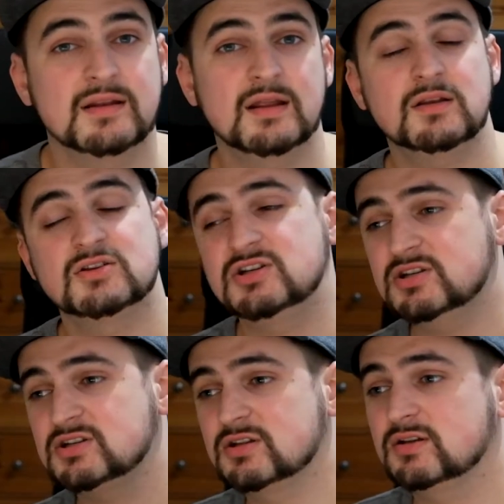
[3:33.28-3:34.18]
then
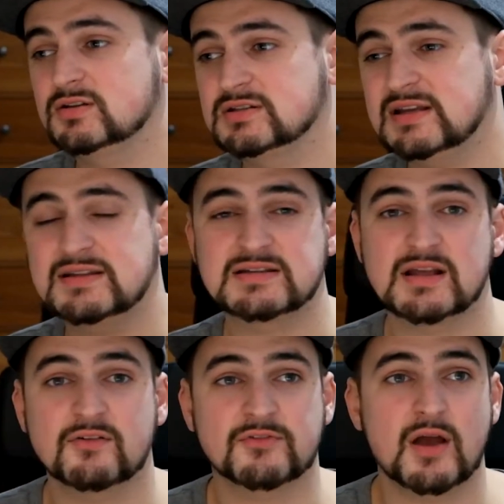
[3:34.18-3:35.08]
just set the
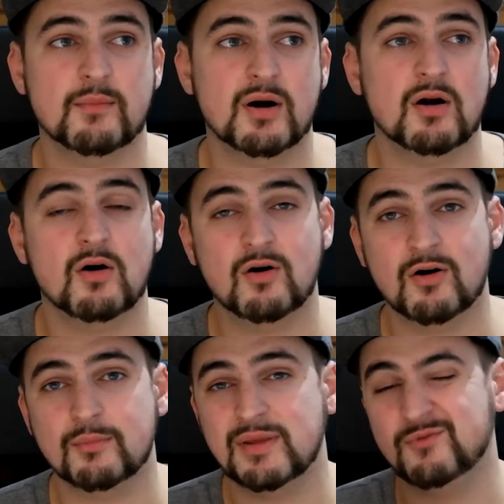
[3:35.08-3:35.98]
self timer
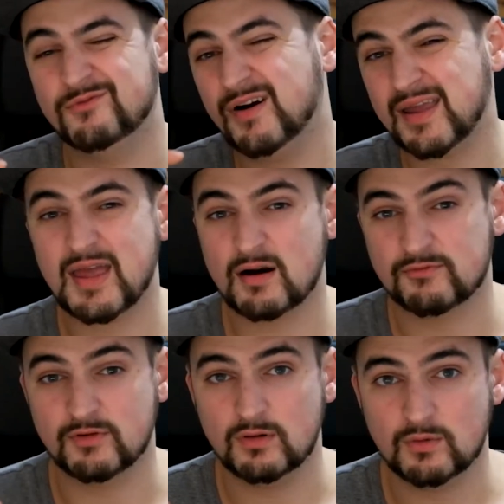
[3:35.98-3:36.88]
or be very
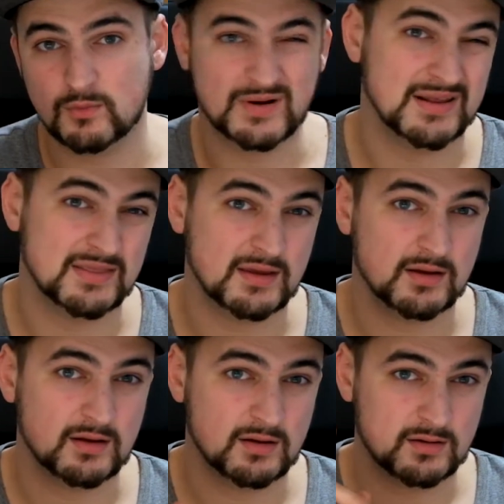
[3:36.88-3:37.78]
careful when
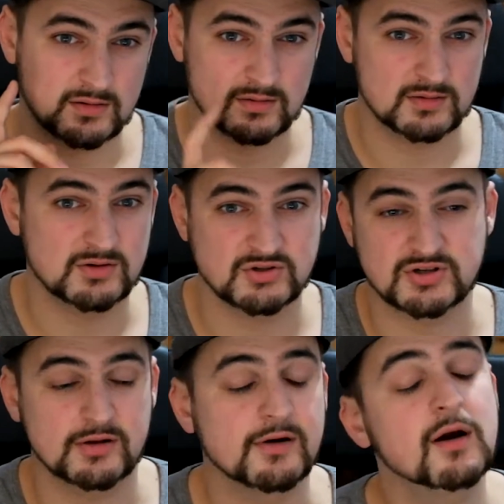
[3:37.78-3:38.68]
hitting the
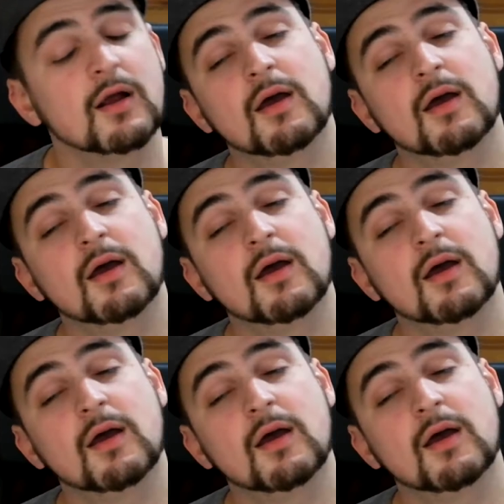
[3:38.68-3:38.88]
shutter,